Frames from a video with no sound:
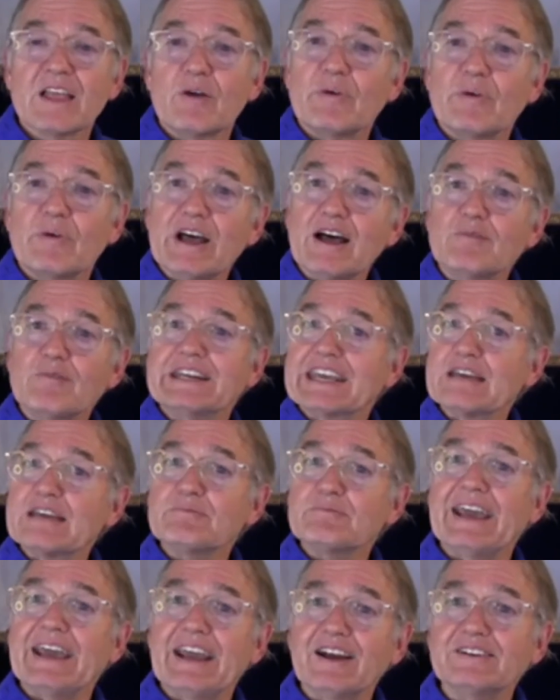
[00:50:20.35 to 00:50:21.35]
well, I'm going to get
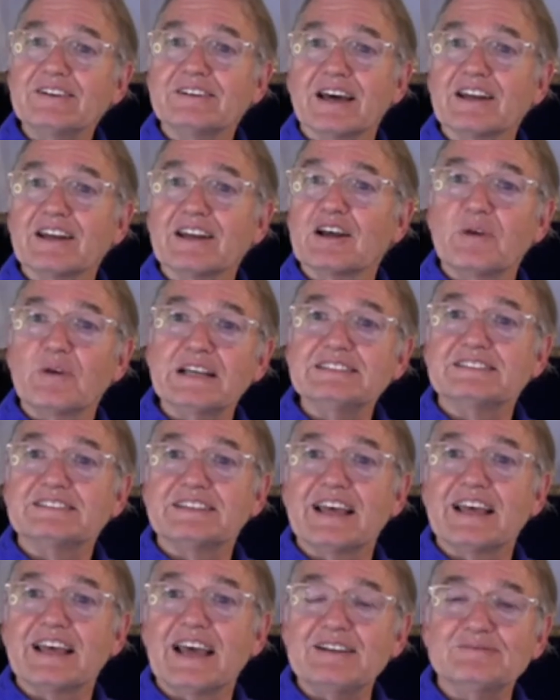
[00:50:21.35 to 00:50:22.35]
my hair done on
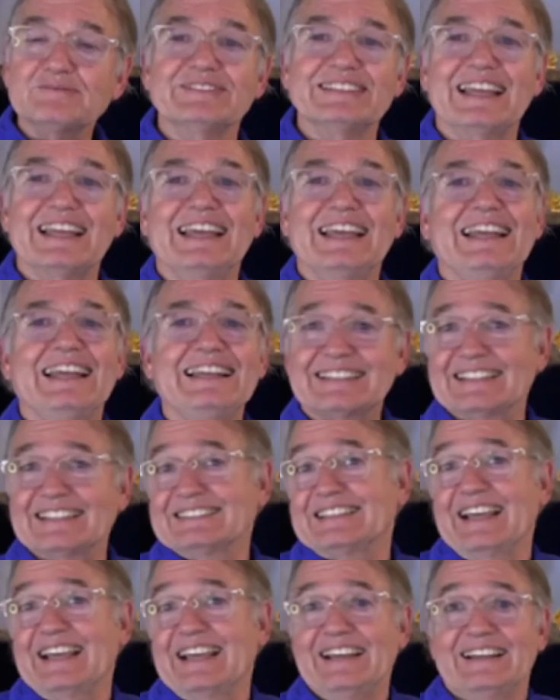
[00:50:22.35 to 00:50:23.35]
Wednesday. He's going to
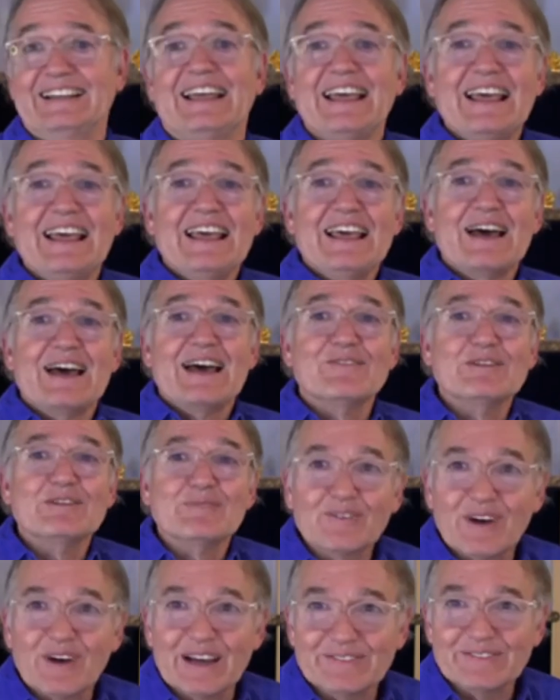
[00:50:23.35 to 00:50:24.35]
say, I mean, my
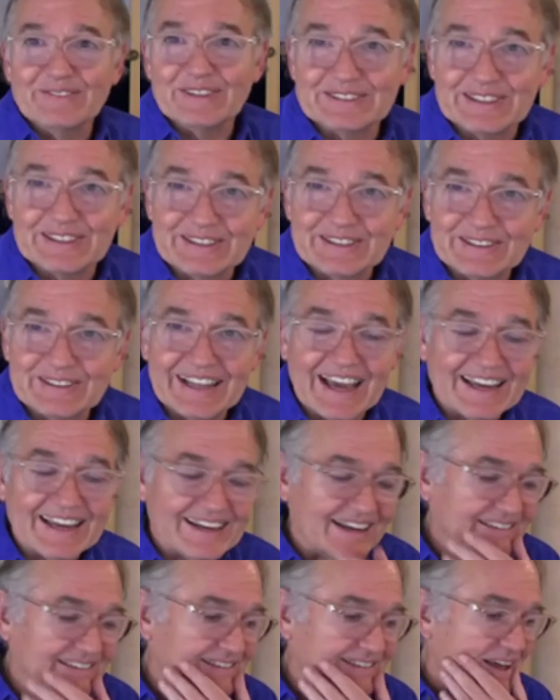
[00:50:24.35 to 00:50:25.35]
wife used to do that.
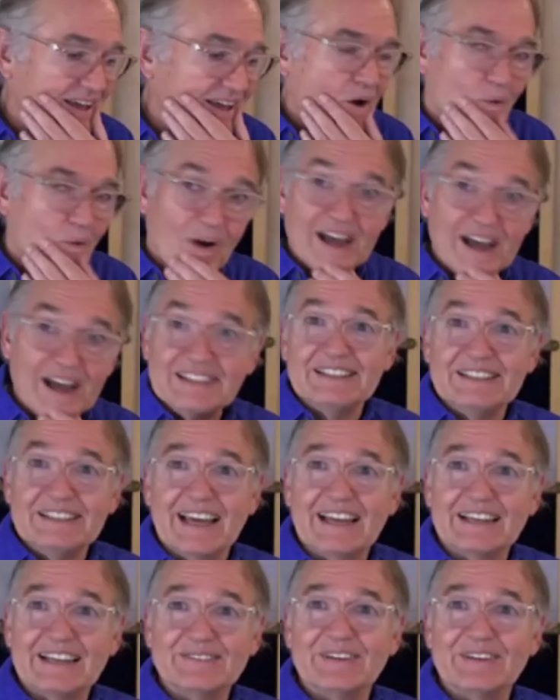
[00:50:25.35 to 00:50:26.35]
I say, why is she
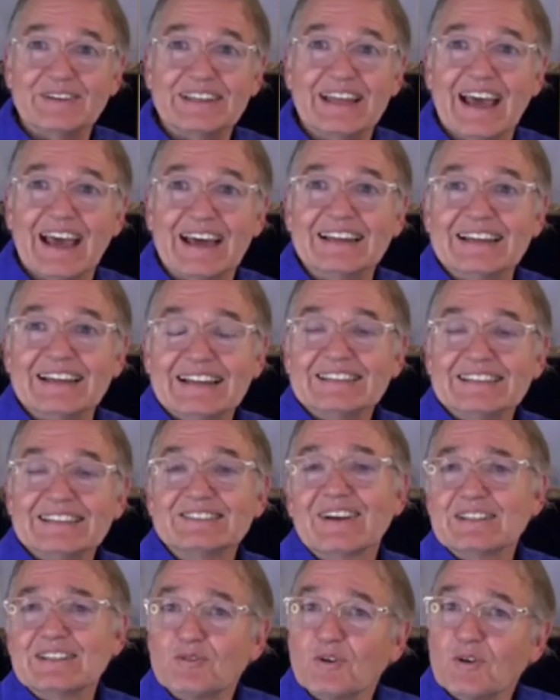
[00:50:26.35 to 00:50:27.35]
telling me that? So I say,
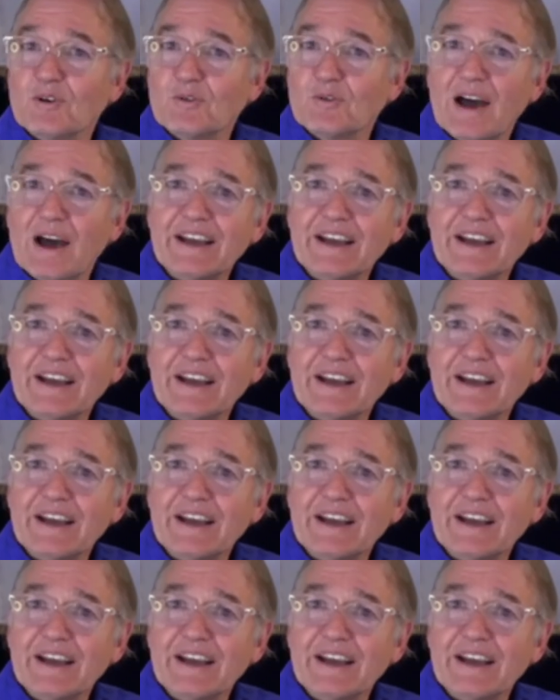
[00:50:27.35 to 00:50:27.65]
well, why